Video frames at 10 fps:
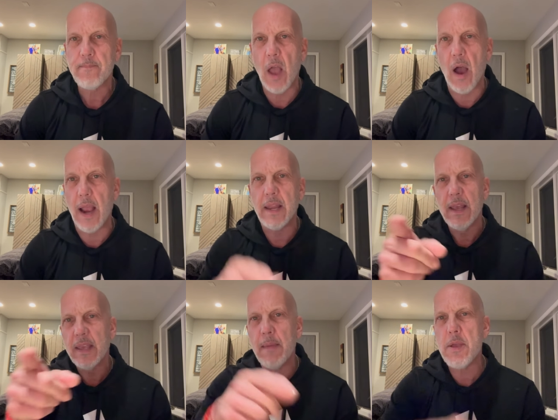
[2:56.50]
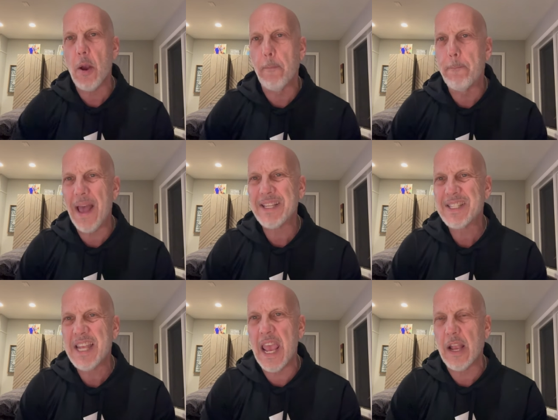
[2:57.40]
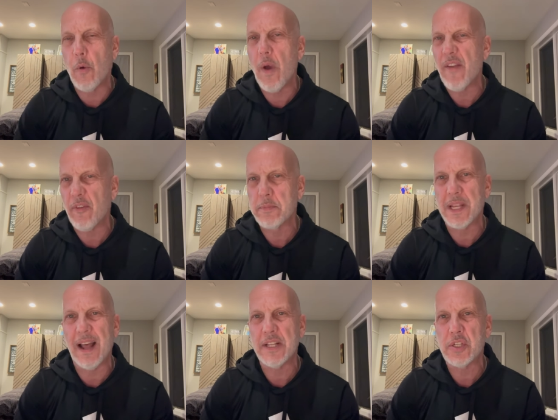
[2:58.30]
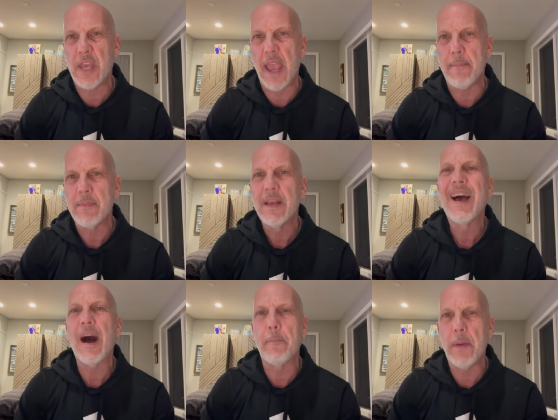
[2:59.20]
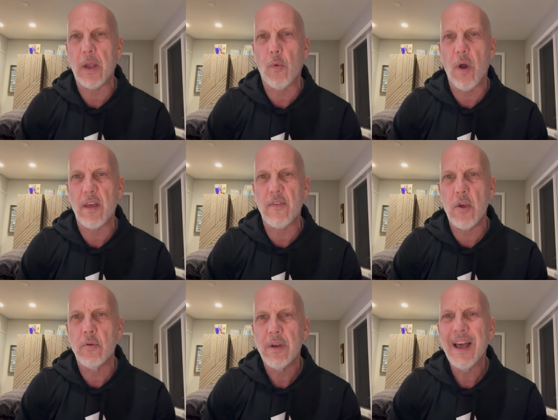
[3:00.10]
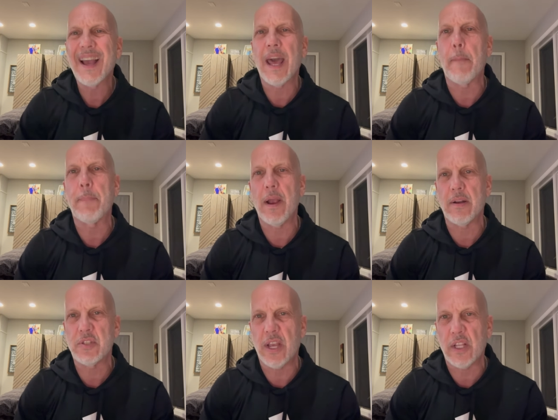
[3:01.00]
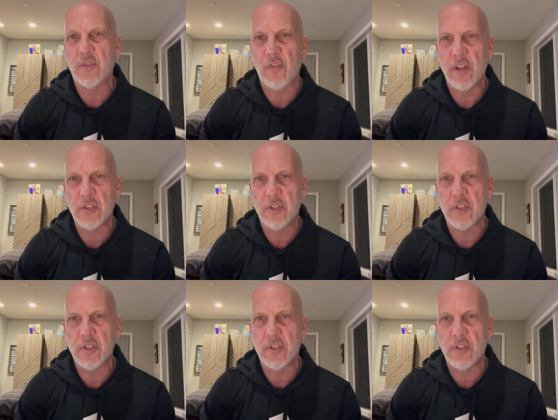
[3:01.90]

All right, give me your best takeaway from tonight's game. I'll pick one of you. I got a pair of tickets for you to